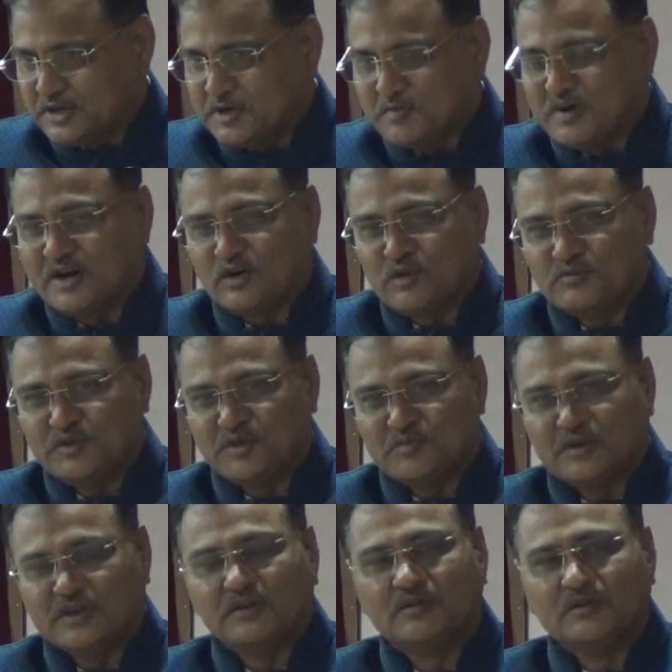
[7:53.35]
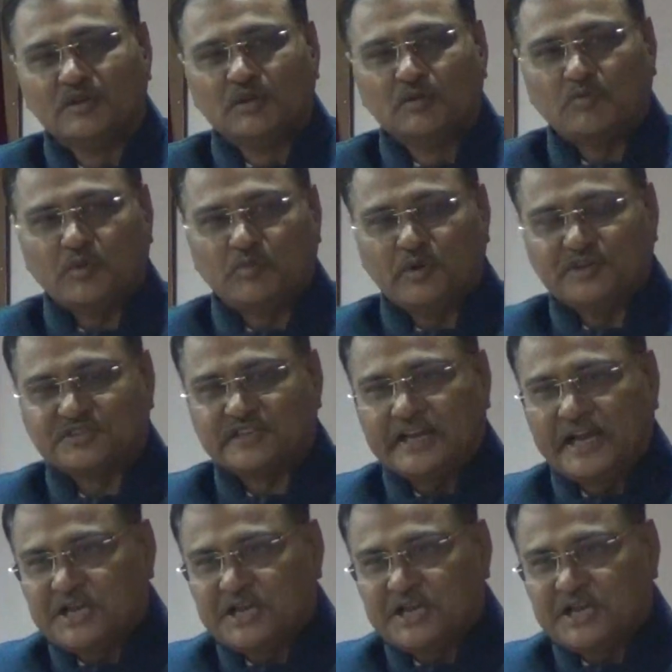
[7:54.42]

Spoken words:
demand of the human population.